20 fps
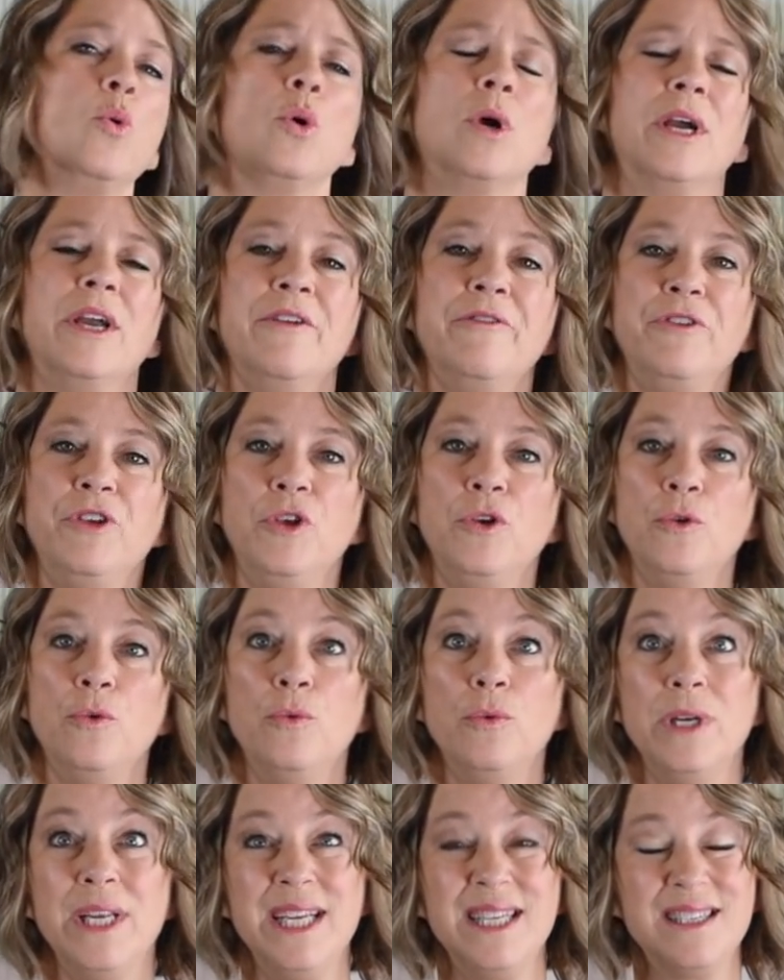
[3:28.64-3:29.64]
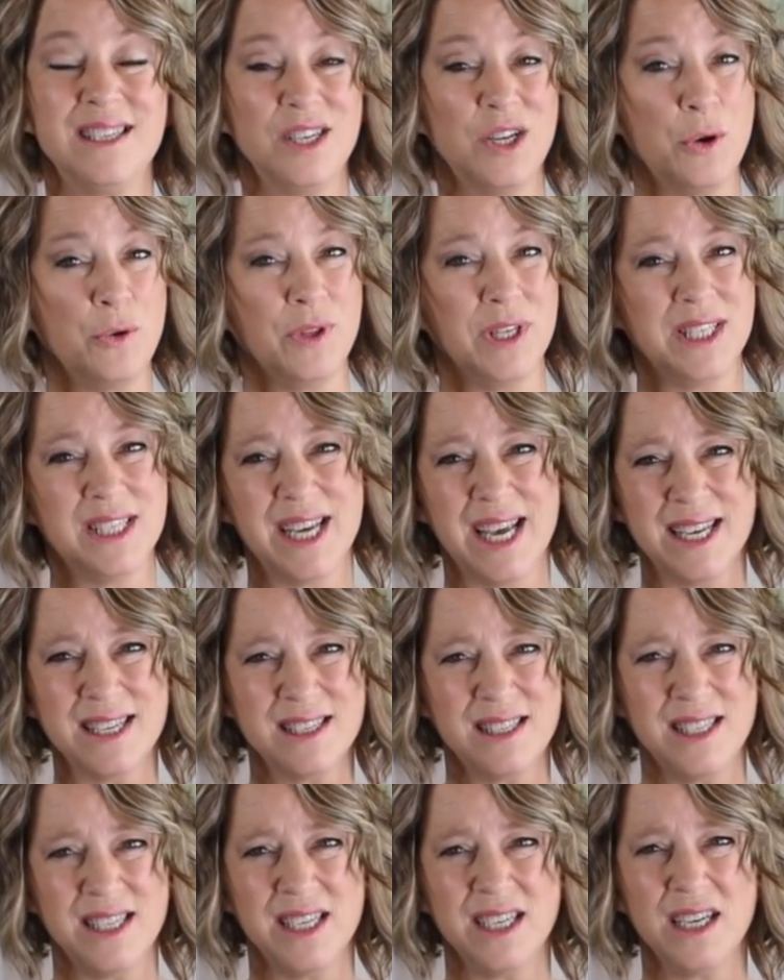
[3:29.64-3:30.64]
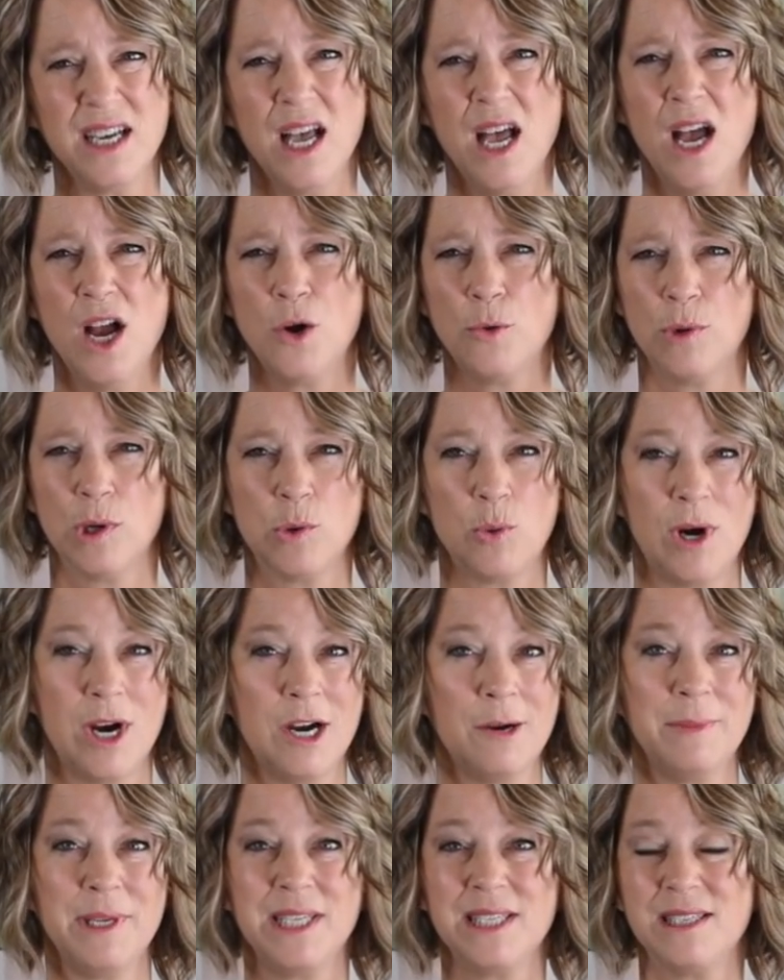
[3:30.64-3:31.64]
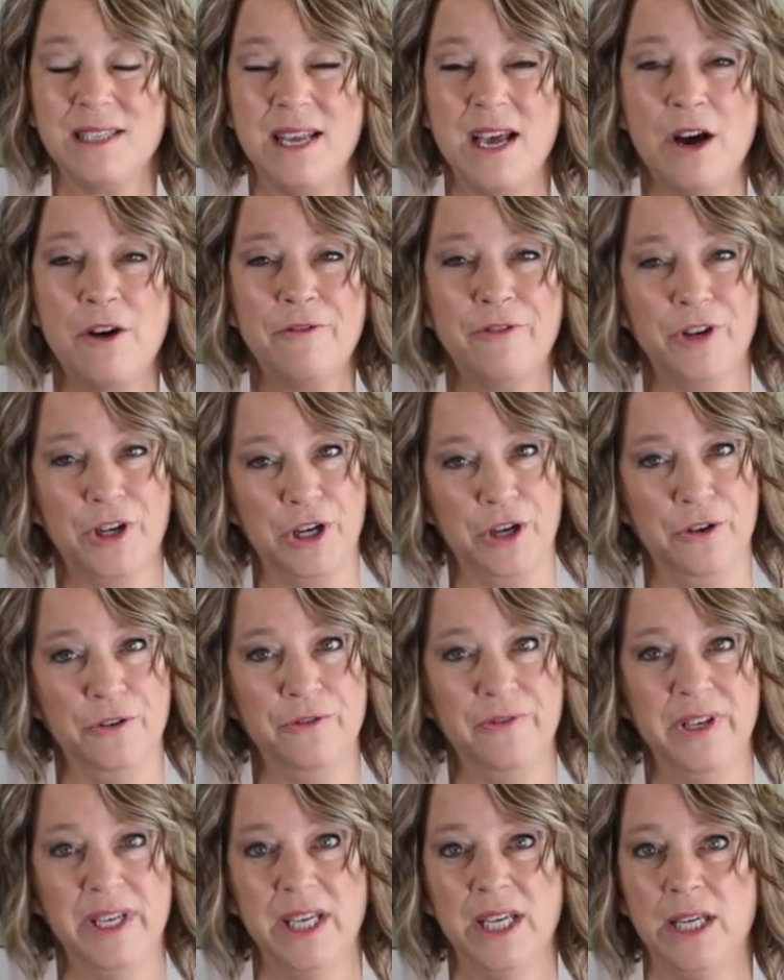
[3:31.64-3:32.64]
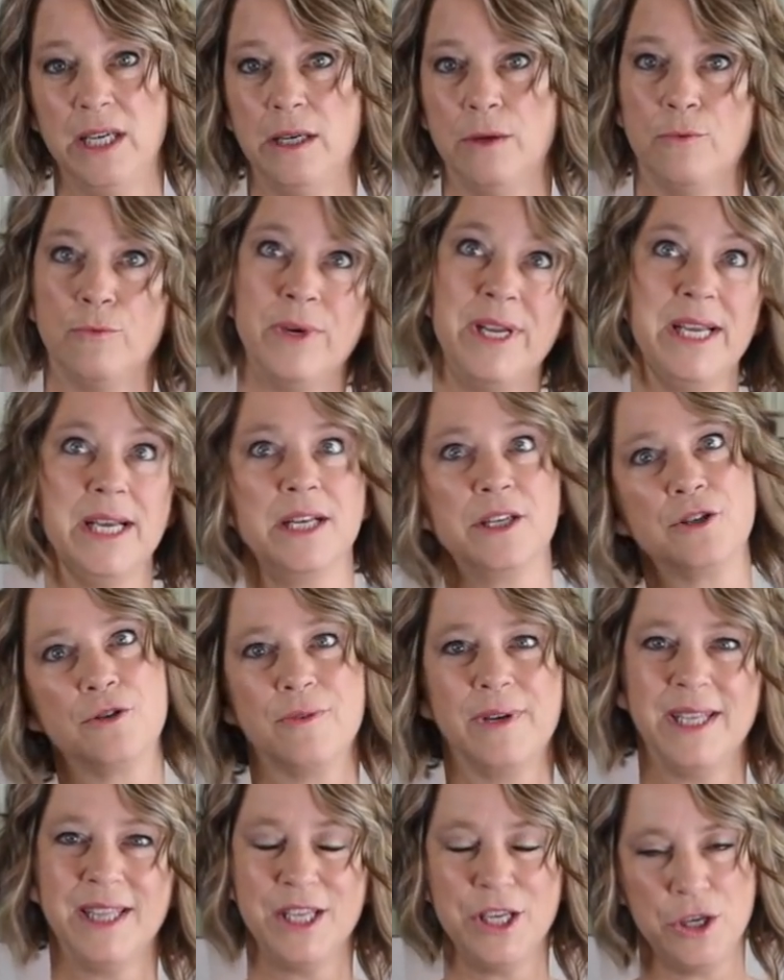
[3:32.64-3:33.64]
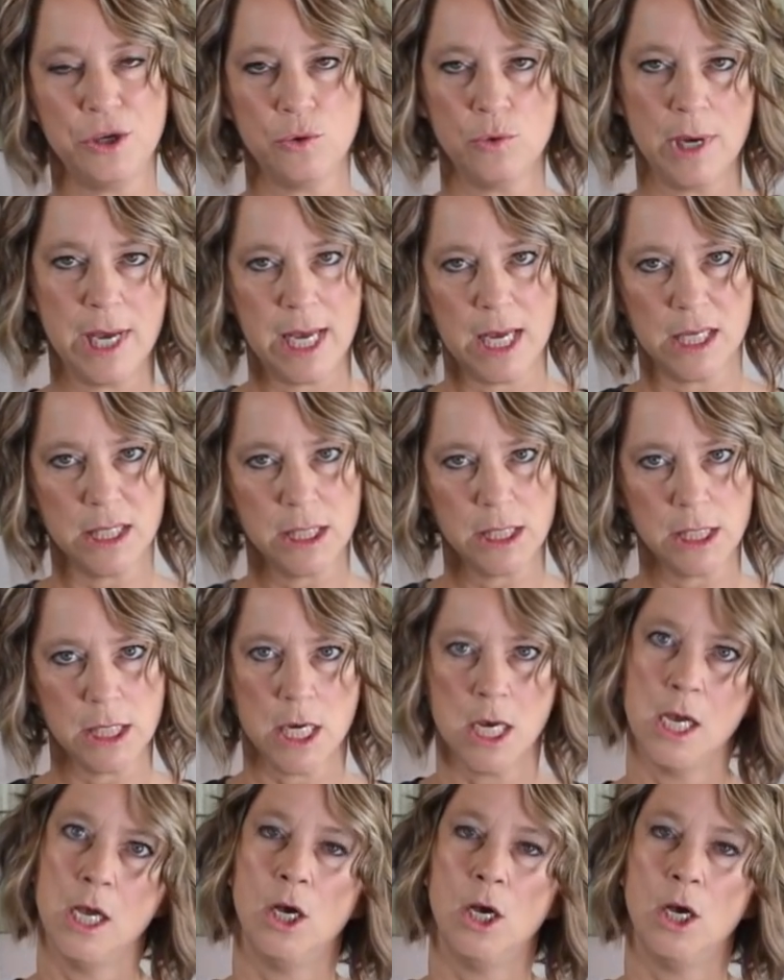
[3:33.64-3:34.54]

or if you need to know the testing requirements now for COVID re-entering the U.S.